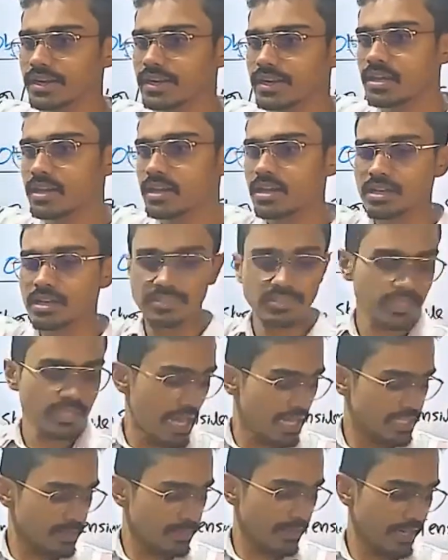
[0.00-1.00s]
So there's a
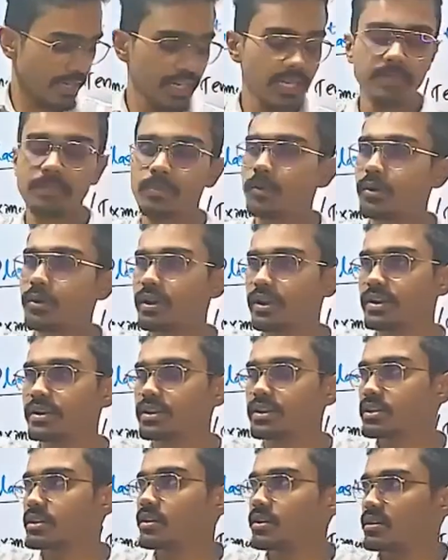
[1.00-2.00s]
particular point
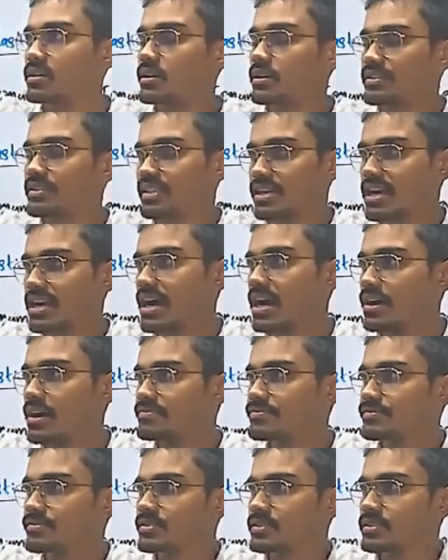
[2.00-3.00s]
on the graph,
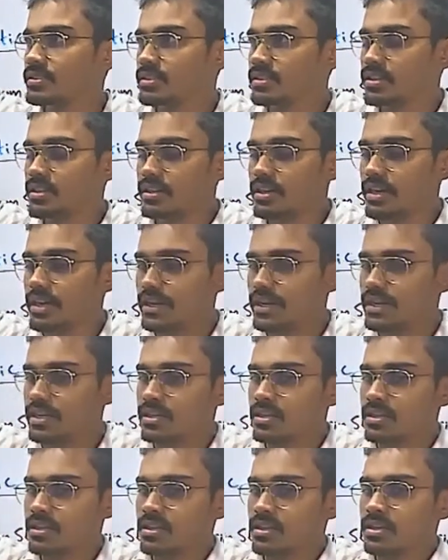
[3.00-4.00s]
right,
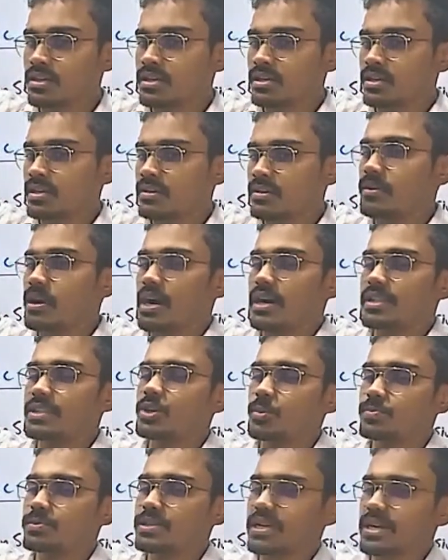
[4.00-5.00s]
where the
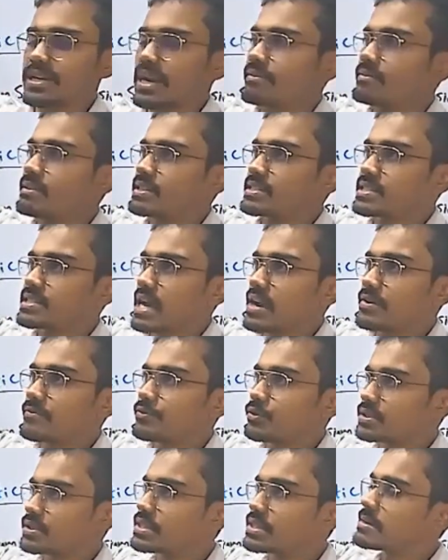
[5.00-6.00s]
object can withstand for
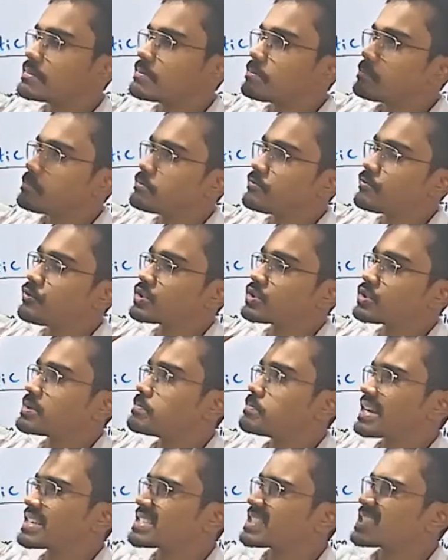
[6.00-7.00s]
the
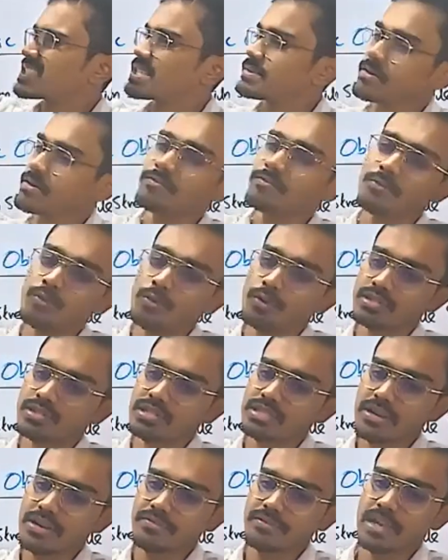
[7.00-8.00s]
maximum force that we
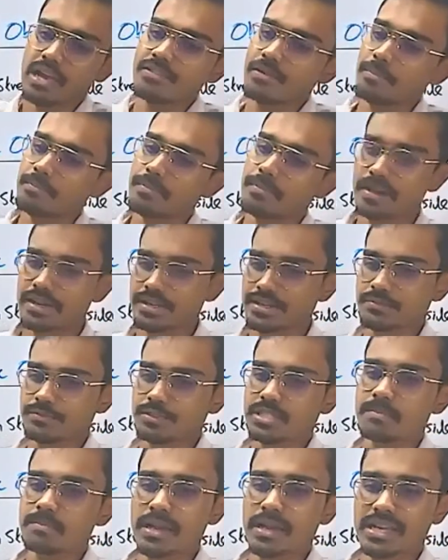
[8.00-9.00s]
have applied, for the
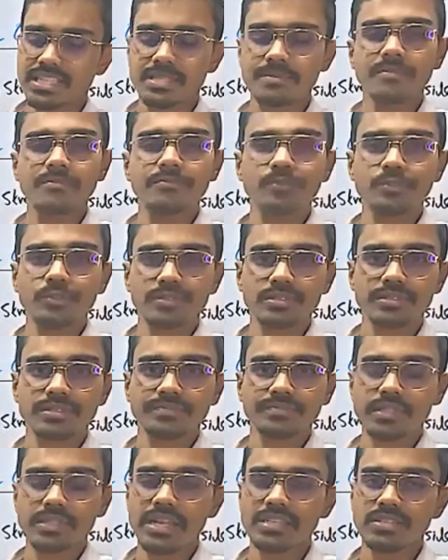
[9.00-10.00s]
maximum force. That is
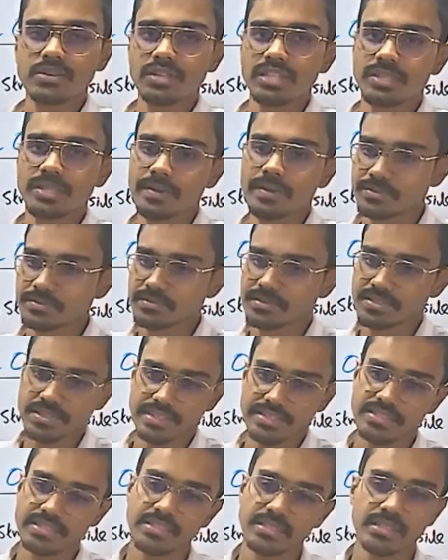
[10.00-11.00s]
called the maximum stress,
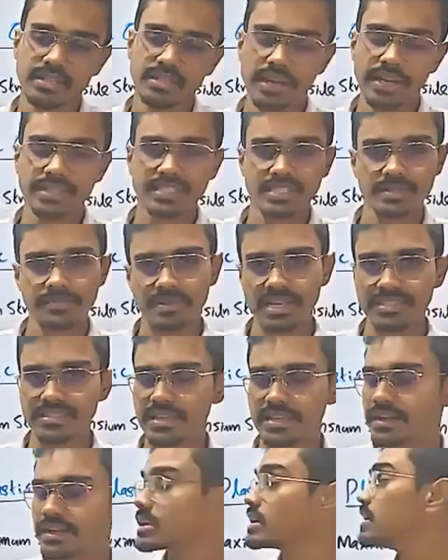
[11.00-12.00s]
right? Simple as that.
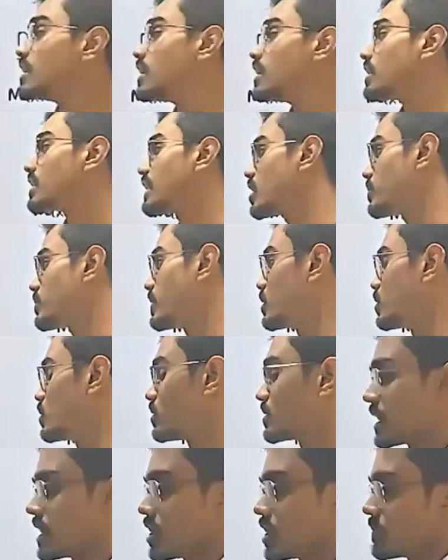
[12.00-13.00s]
Write down
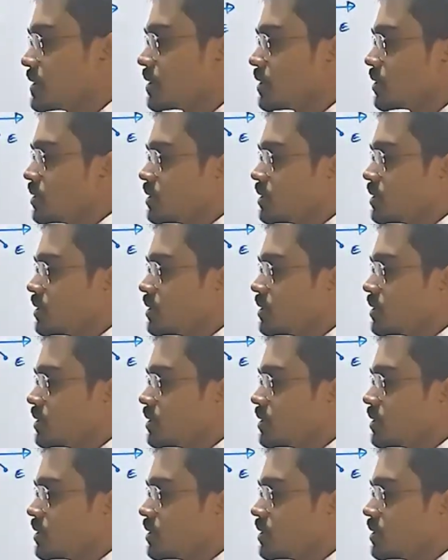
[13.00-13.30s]
below.